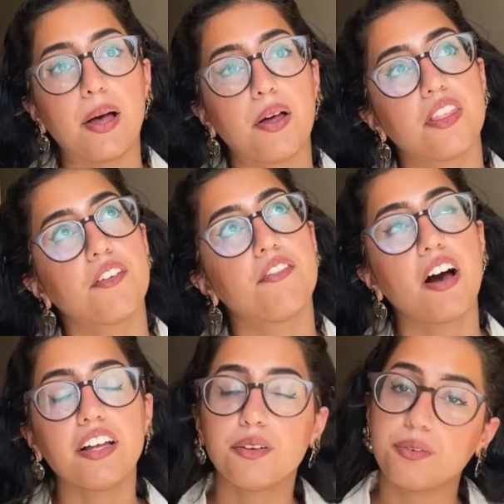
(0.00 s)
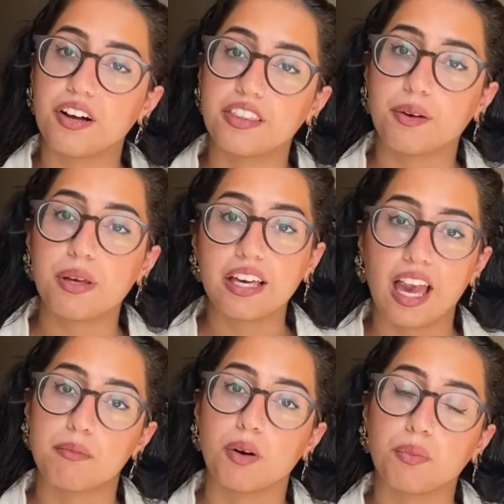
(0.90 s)
The final one that we came
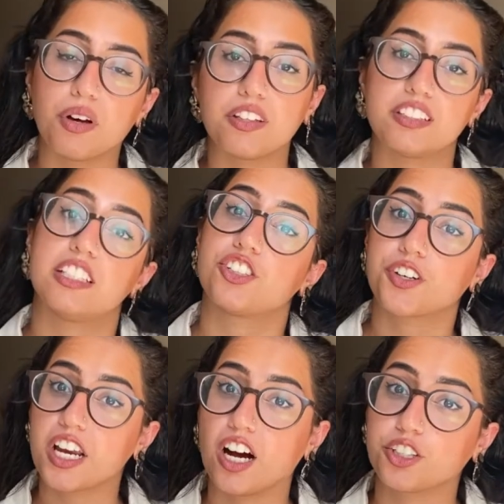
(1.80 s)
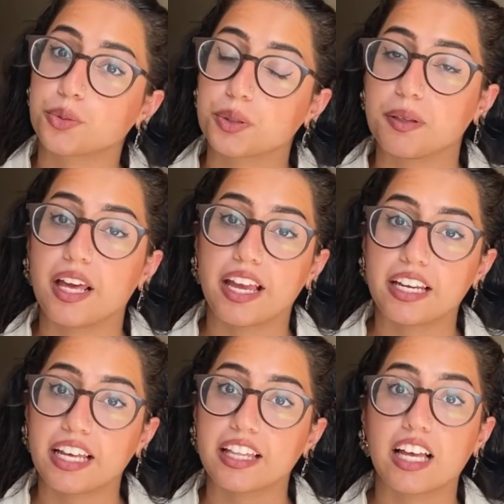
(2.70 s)
up was the triage room in
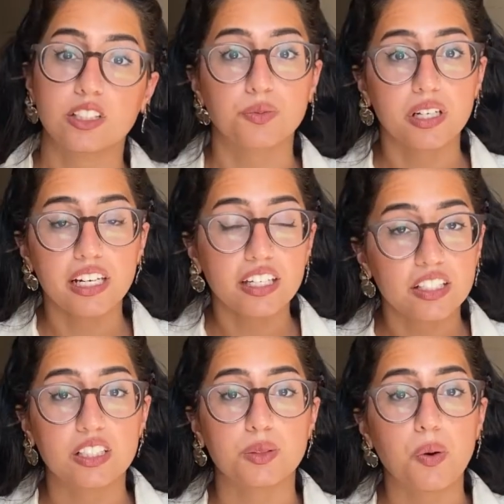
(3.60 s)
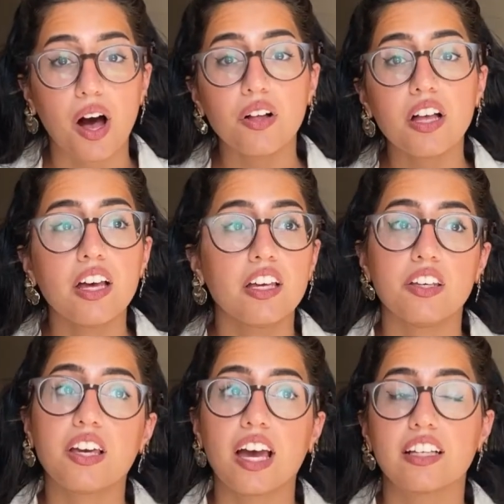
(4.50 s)
A&E. That's really good as well. You
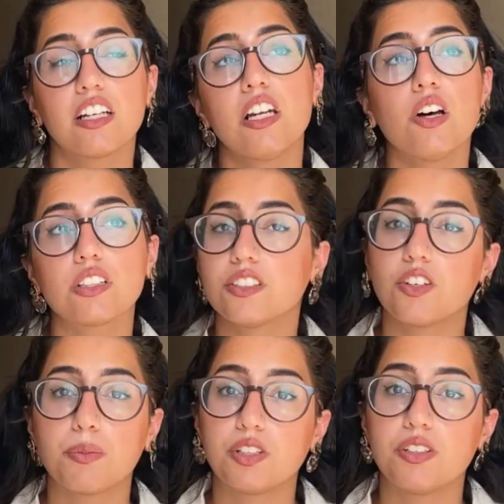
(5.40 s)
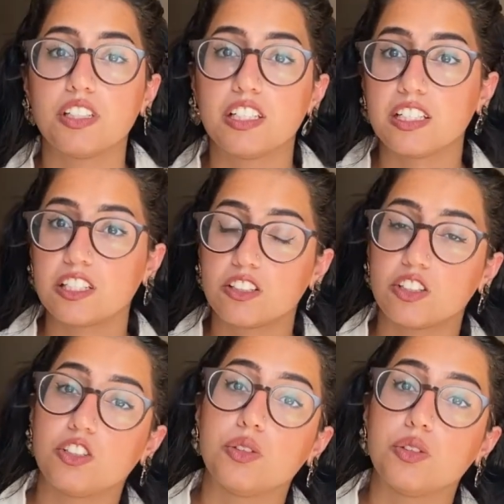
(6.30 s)
get lots of opportunities to do